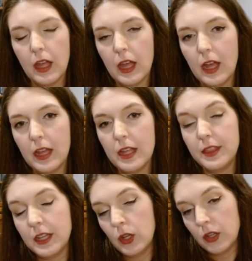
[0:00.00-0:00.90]

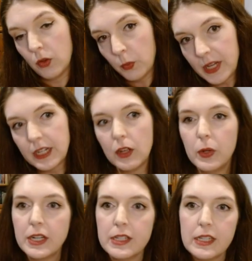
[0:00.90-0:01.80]
The queen
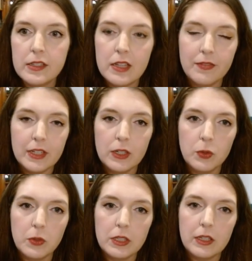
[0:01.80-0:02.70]
going to e7,
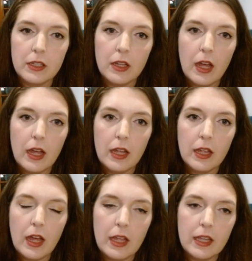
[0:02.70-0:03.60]

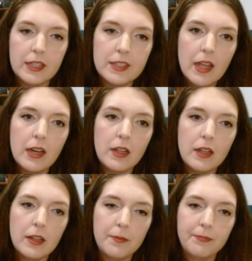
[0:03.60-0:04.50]
it's not
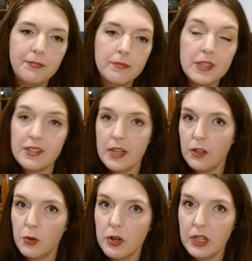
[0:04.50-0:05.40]
a
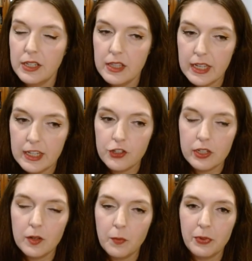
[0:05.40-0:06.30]
mistake according to the
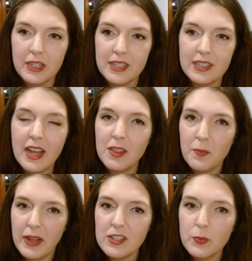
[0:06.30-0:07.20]
engine, but it's not the
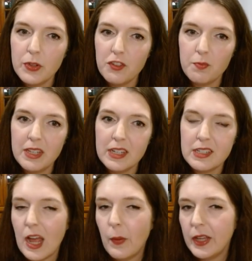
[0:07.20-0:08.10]
best move,
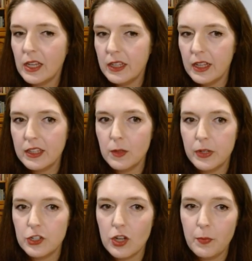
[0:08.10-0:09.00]
because now I can kick the
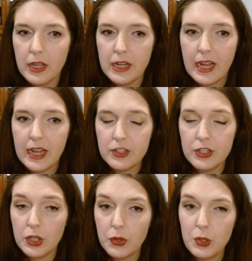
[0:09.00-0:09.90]
bishop and it has
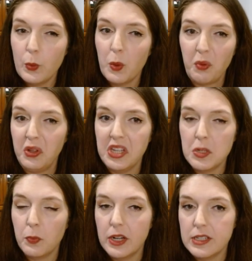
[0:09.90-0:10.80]
to go to a really
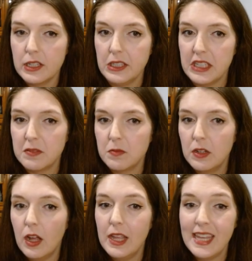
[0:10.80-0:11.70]
depressingly
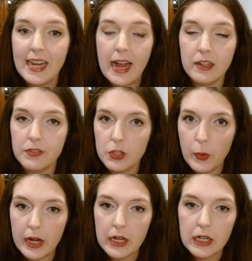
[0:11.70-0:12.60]
inactive
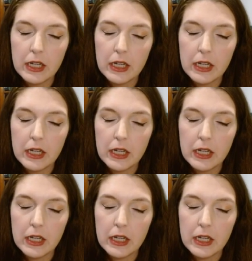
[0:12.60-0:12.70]
square.